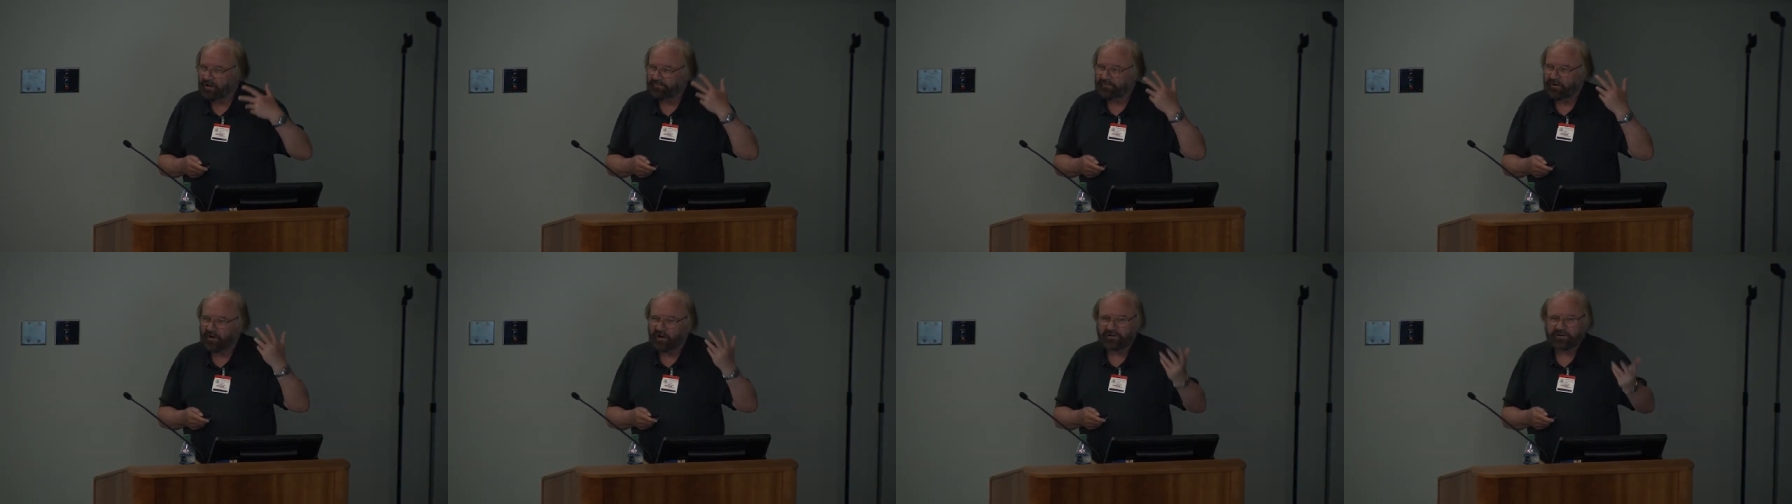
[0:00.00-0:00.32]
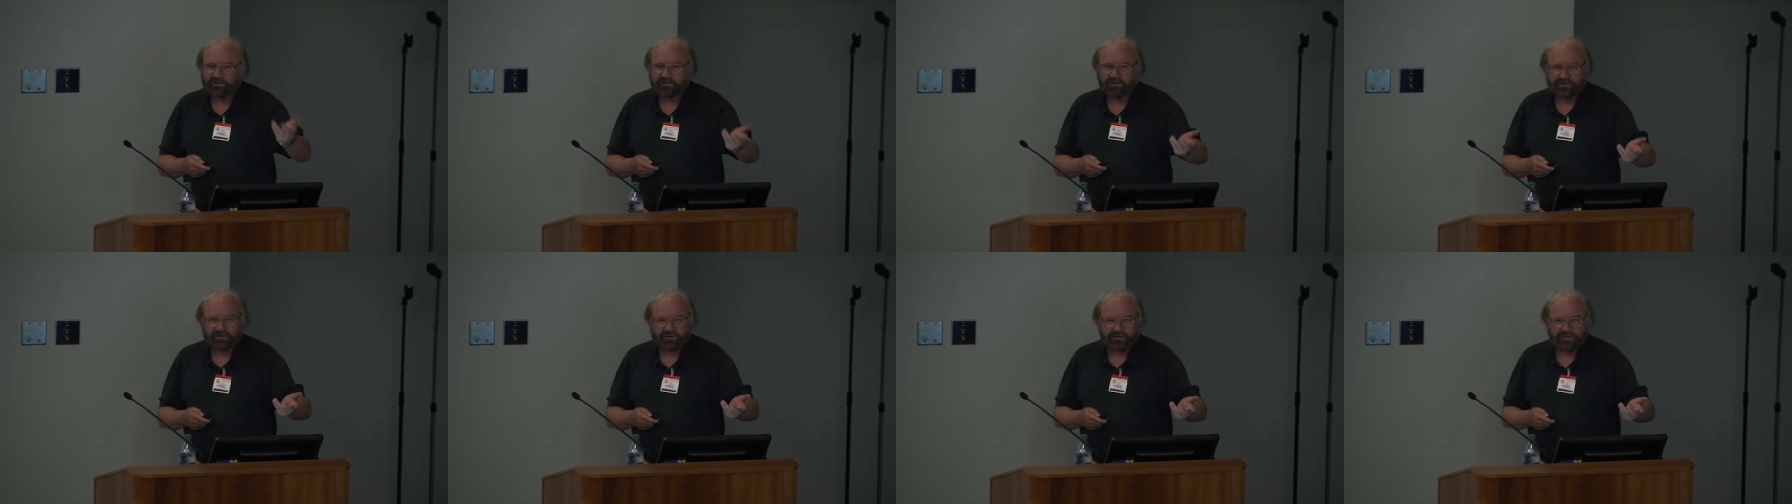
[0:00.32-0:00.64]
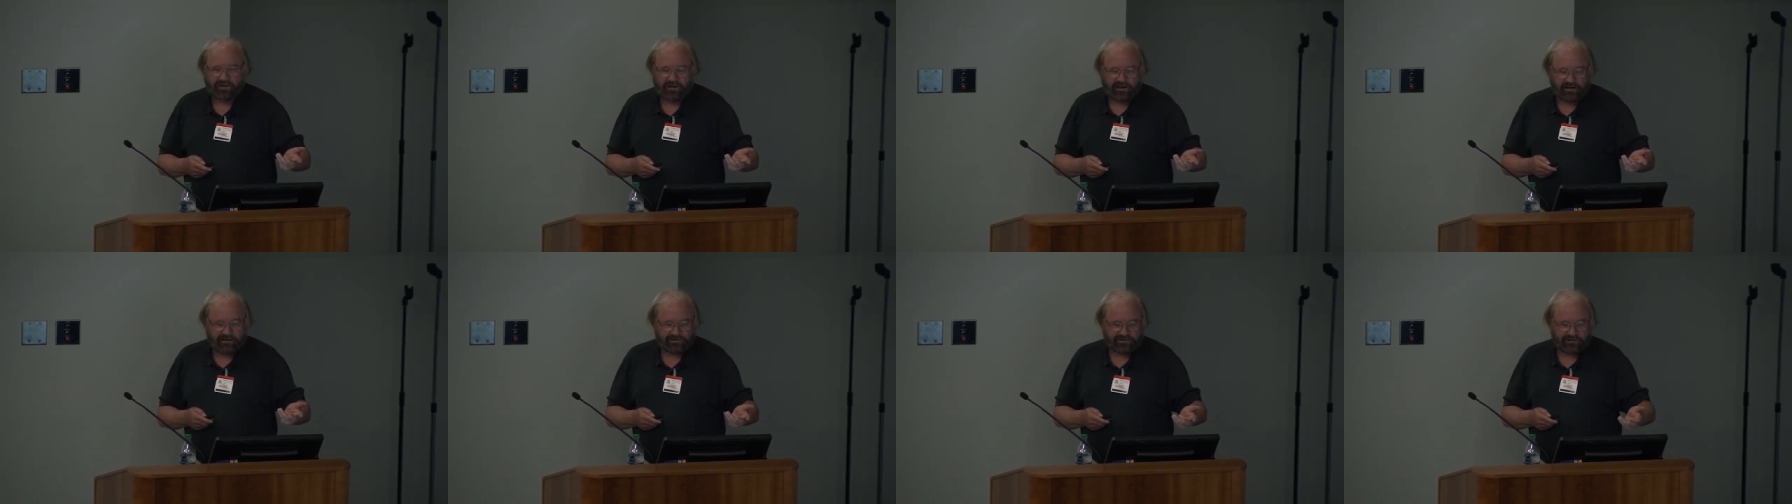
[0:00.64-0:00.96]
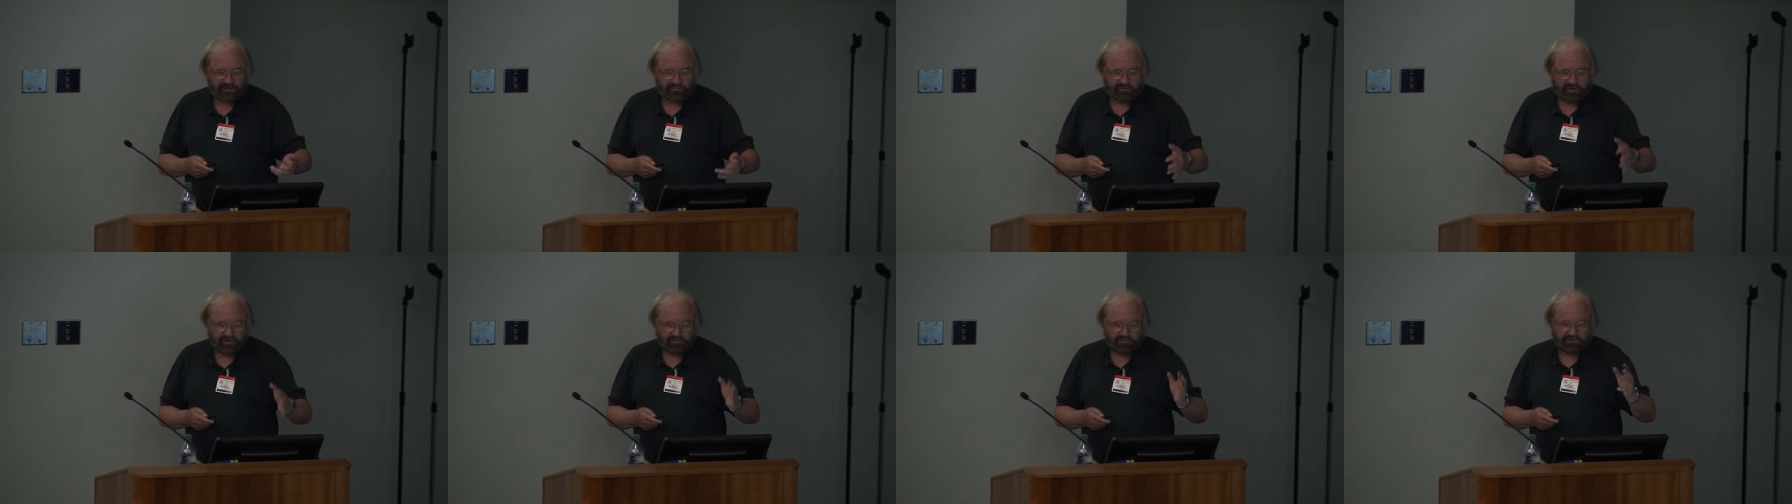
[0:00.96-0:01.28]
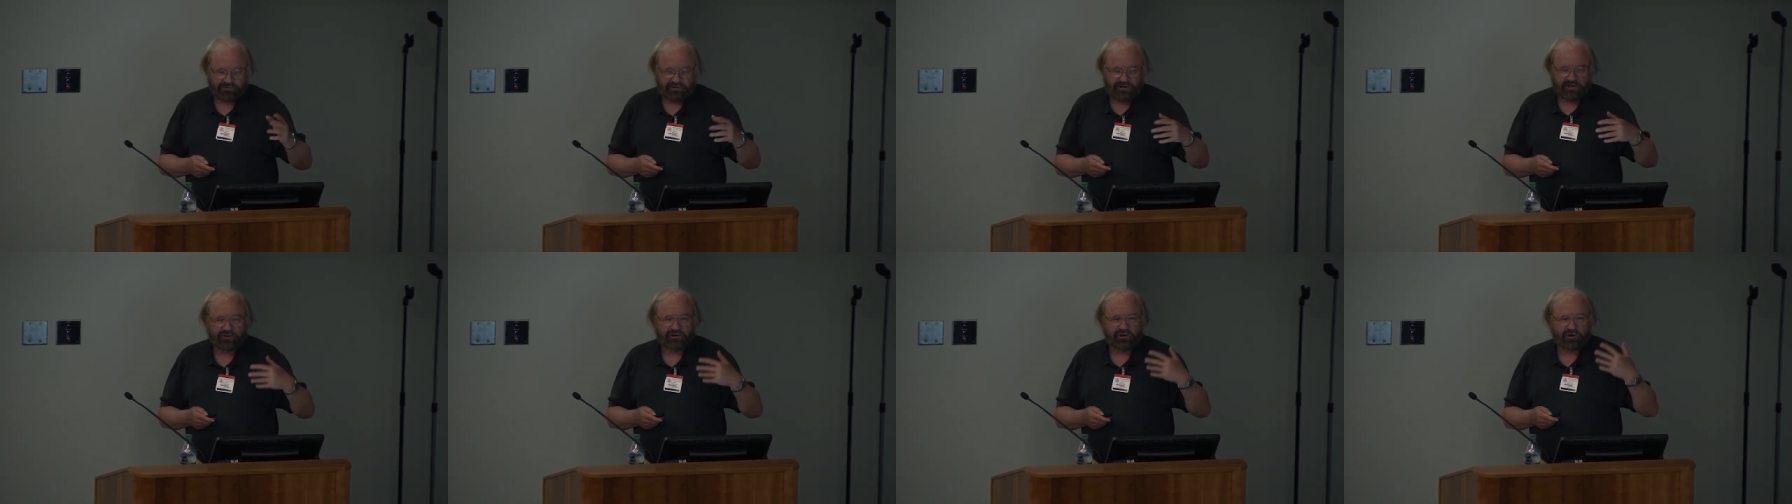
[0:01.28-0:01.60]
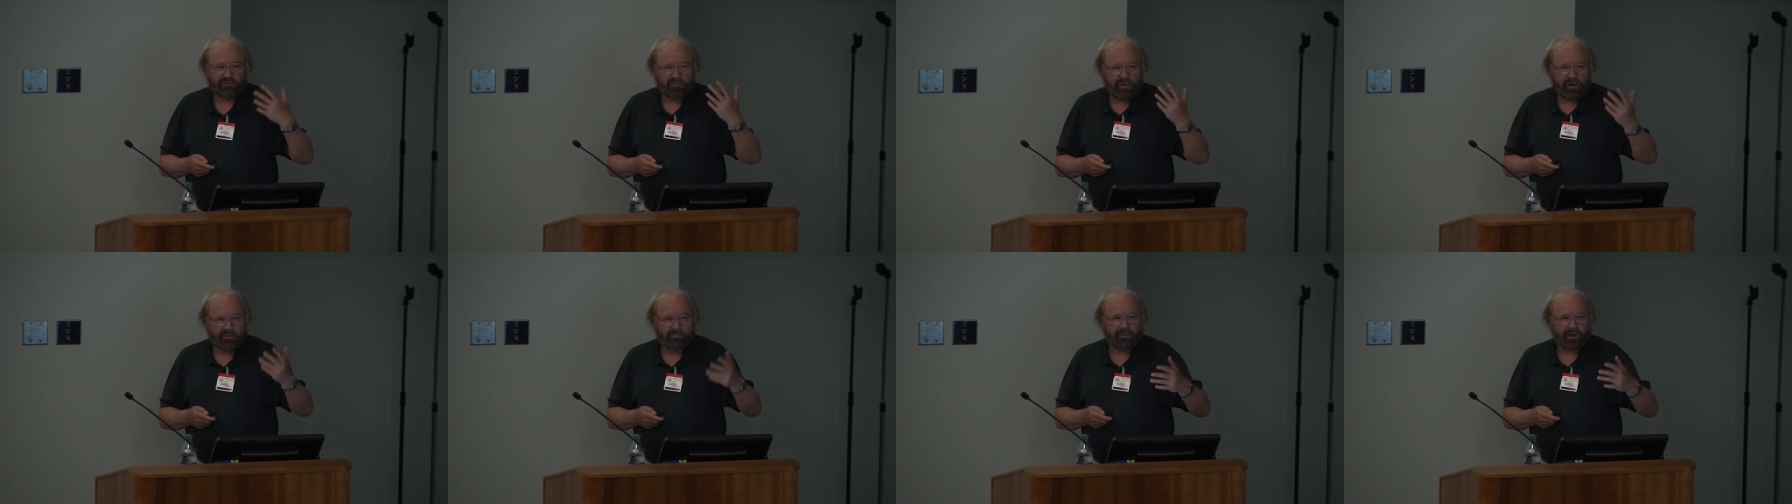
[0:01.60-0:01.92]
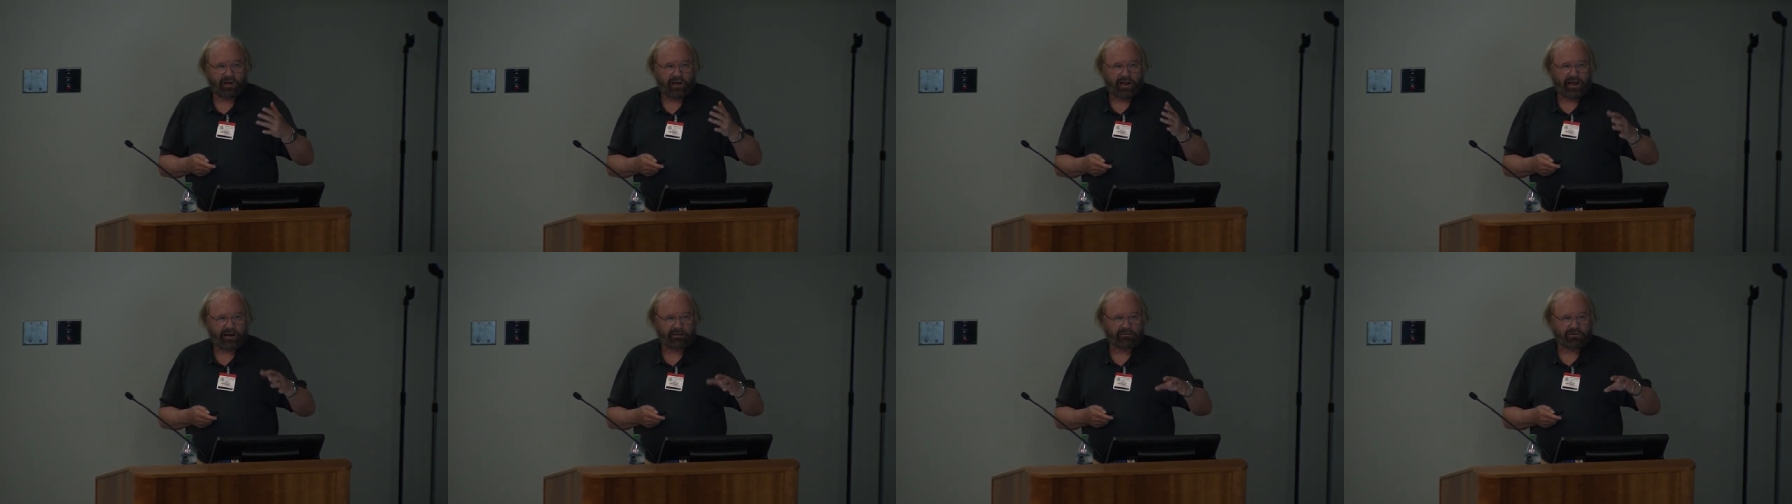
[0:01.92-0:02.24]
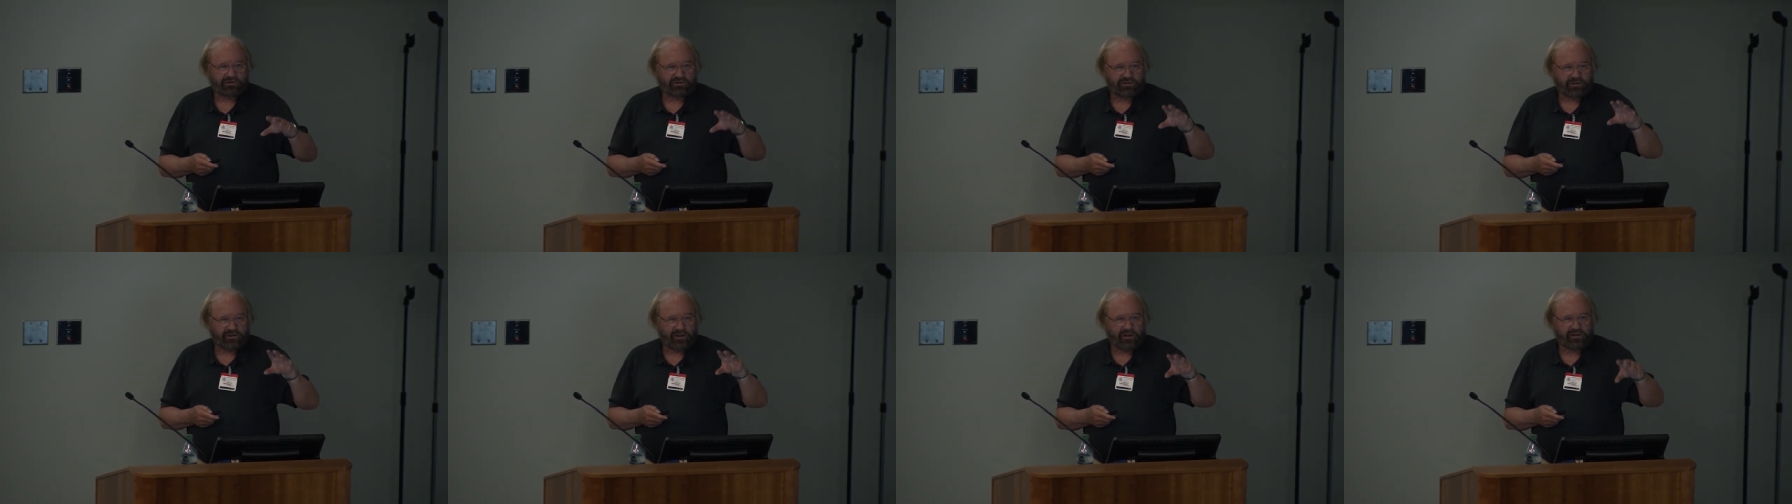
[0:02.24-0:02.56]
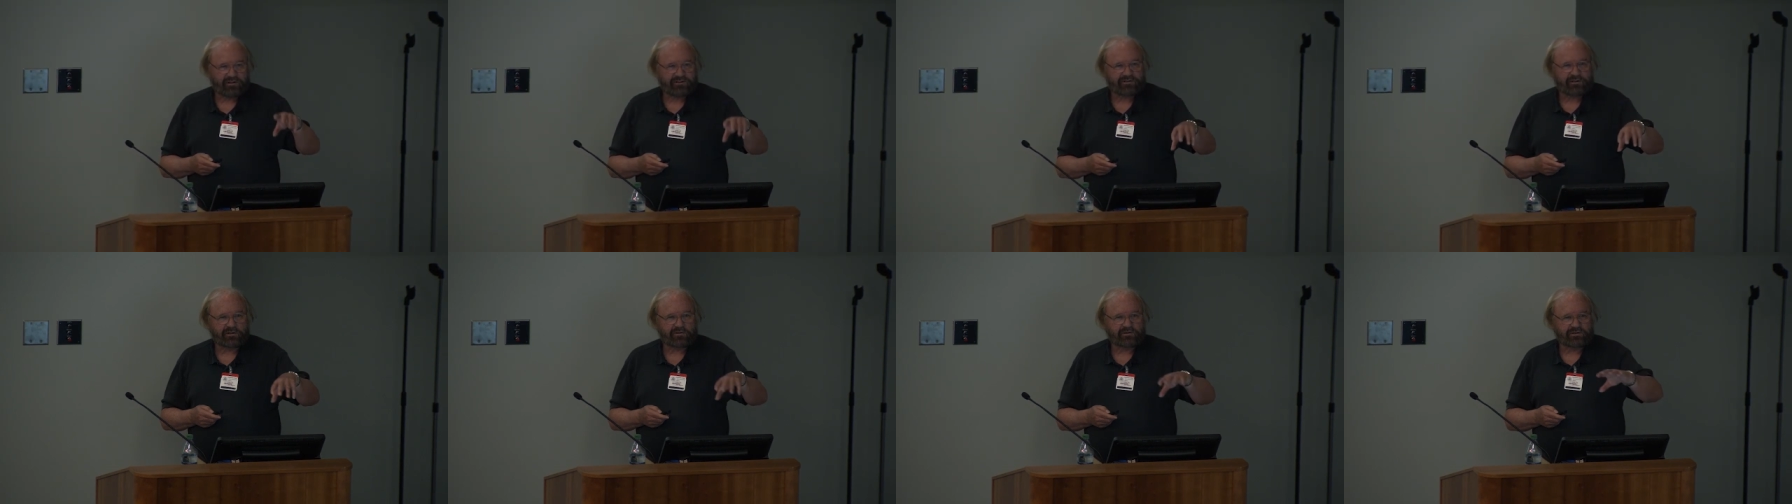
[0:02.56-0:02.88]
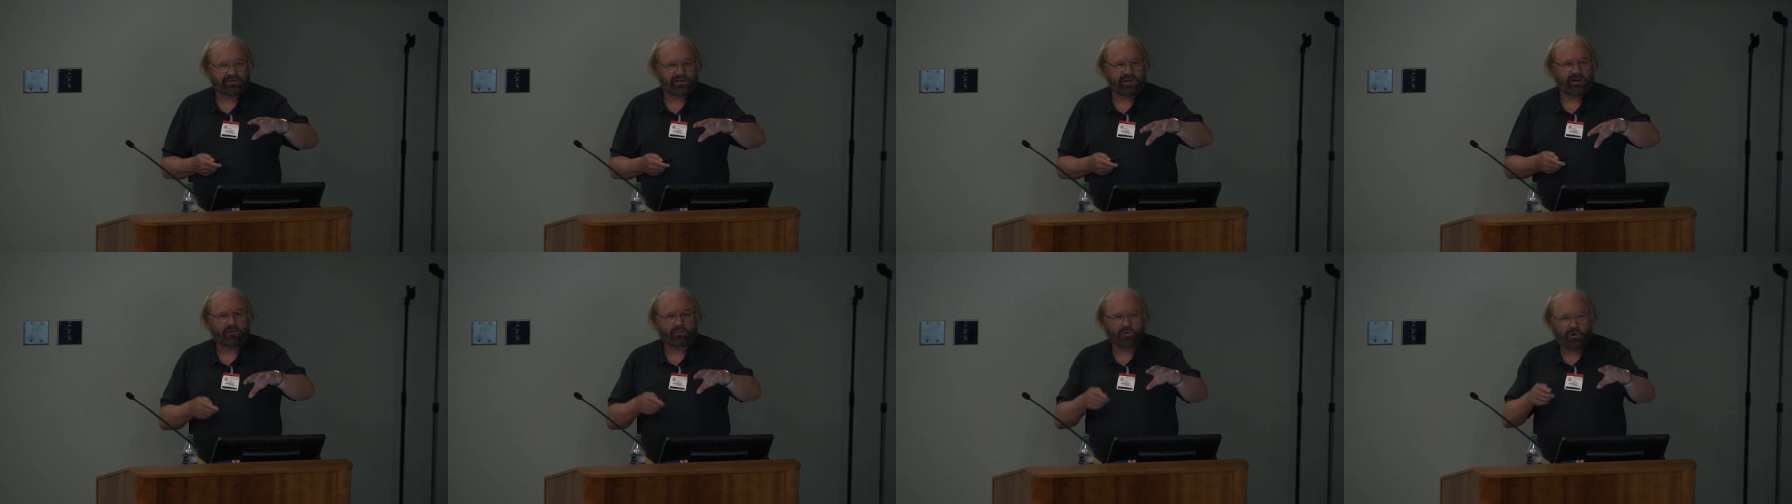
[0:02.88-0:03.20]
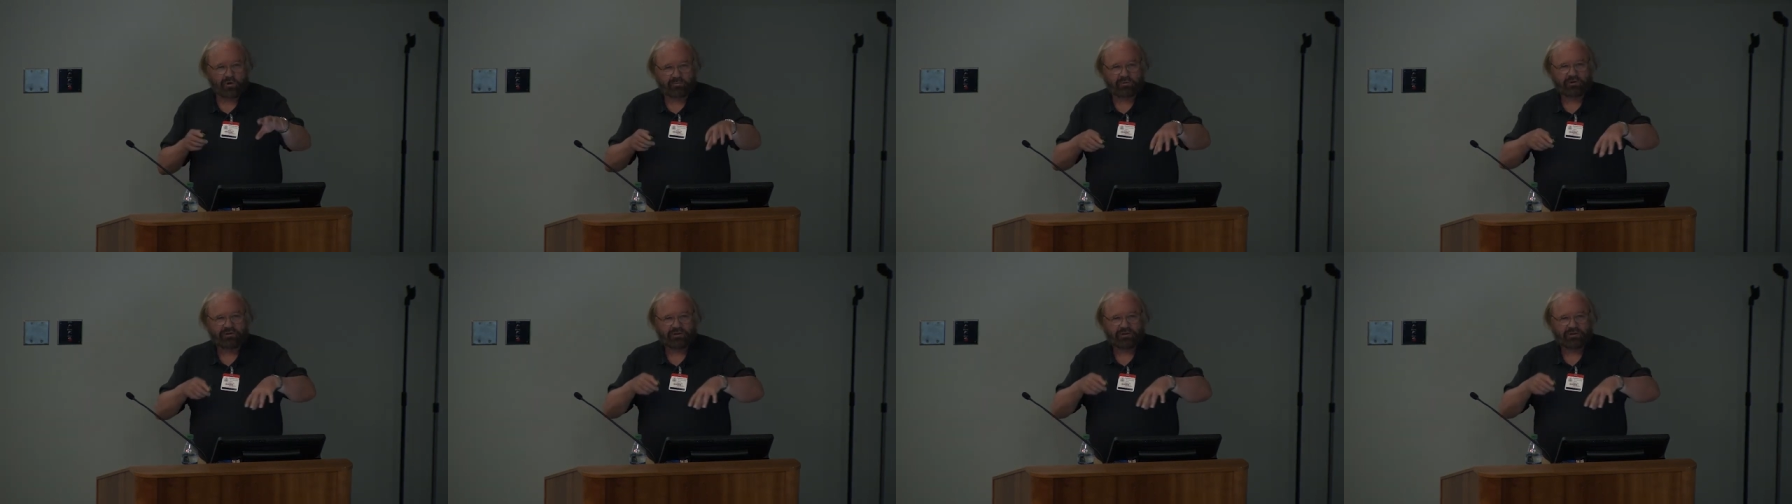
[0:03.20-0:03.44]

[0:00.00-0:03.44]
advantages later. People tend to remember language that they associate with